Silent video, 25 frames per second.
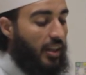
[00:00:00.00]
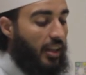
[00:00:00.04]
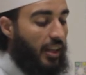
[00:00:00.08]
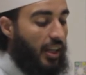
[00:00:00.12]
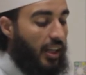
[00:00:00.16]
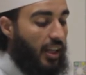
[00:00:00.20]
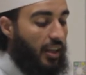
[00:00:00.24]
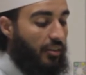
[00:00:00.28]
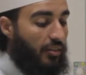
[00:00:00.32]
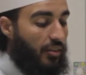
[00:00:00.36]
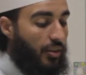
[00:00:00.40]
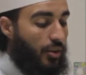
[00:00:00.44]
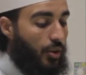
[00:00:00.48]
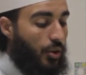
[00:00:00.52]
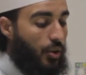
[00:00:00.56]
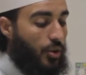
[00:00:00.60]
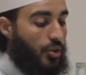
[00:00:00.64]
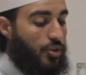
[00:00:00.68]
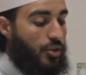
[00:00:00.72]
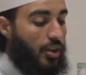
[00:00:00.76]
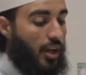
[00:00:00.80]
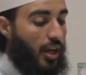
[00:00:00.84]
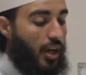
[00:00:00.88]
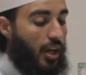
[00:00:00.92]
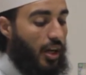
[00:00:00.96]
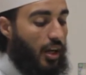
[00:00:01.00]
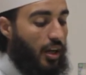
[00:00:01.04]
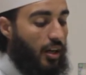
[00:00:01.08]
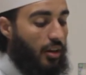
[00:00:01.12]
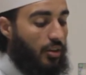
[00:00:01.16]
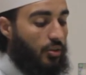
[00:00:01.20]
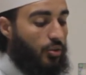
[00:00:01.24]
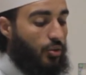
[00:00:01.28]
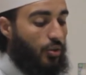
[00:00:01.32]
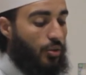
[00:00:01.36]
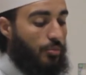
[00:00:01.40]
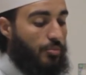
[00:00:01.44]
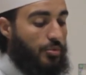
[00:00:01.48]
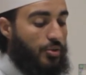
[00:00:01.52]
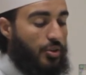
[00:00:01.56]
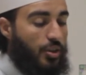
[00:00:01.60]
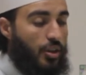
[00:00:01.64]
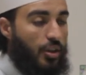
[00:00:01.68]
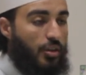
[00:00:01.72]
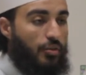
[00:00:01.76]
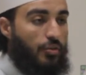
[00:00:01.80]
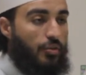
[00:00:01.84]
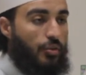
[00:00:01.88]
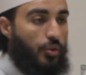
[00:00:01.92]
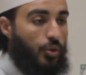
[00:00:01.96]
even those are to
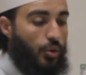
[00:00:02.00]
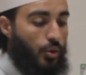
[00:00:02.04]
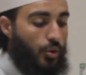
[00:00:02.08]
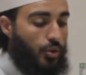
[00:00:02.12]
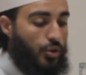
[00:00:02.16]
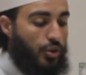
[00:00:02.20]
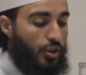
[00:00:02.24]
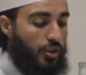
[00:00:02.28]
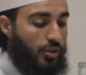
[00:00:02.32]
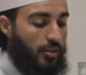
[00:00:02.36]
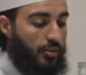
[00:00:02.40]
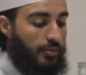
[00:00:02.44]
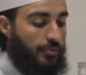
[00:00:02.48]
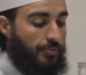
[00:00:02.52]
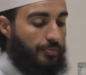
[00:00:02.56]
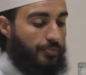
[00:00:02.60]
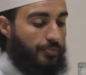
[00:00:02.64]
observe caution.